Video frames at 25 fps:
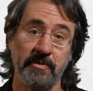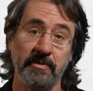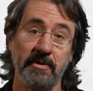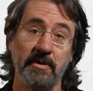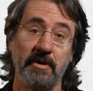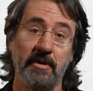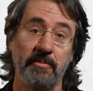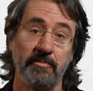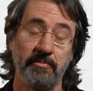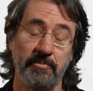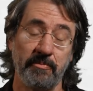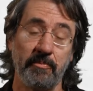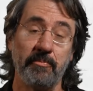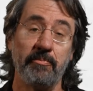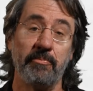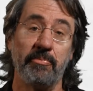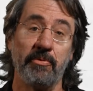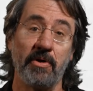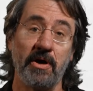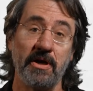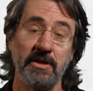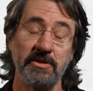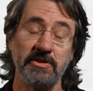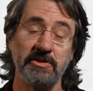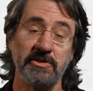in
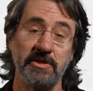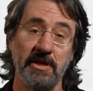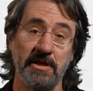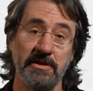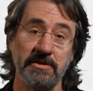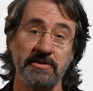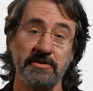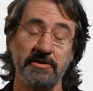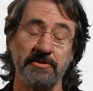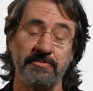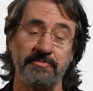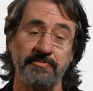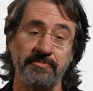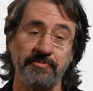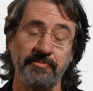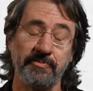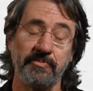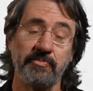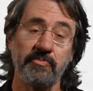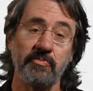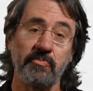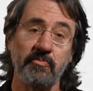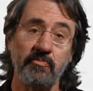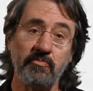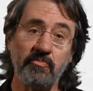broad sense
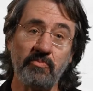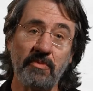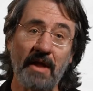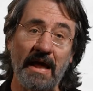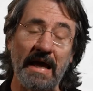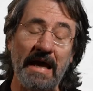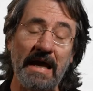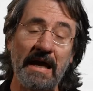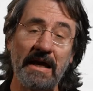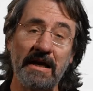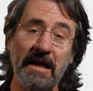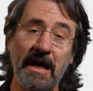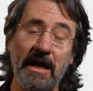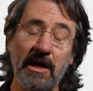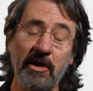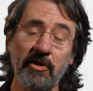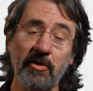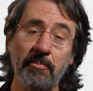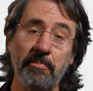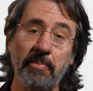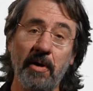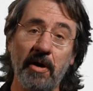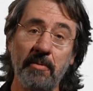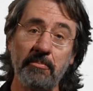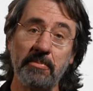and how the
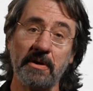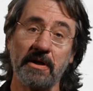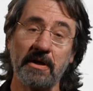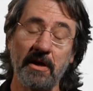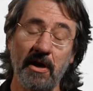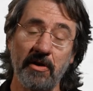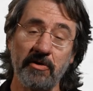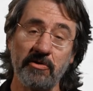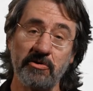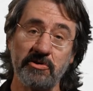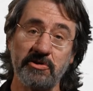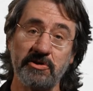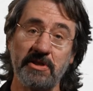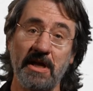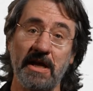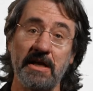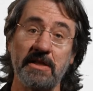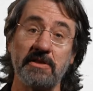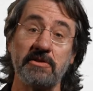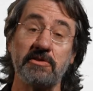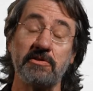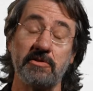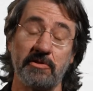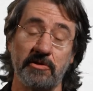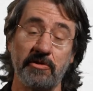public
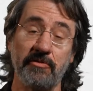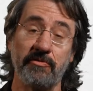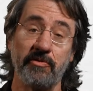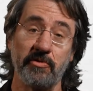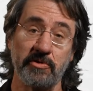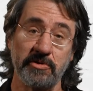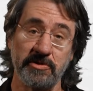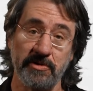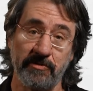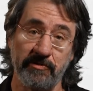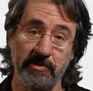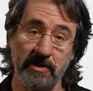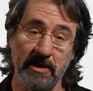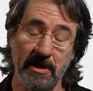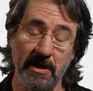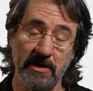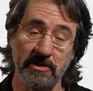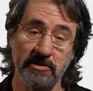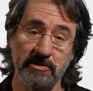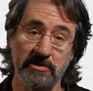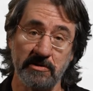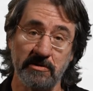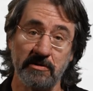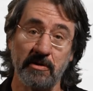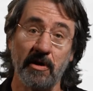understands
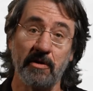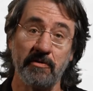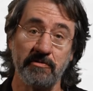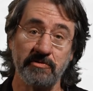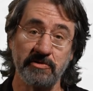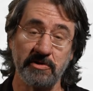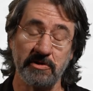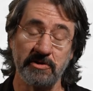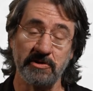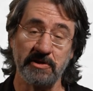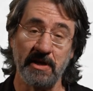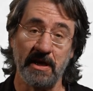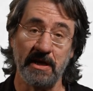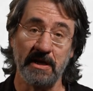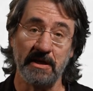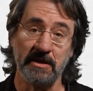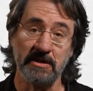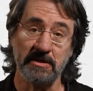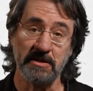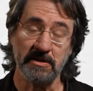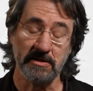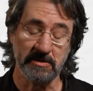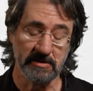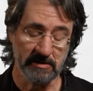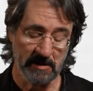diversification of
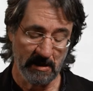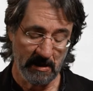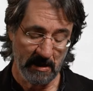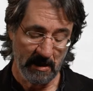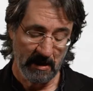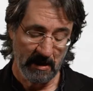societies.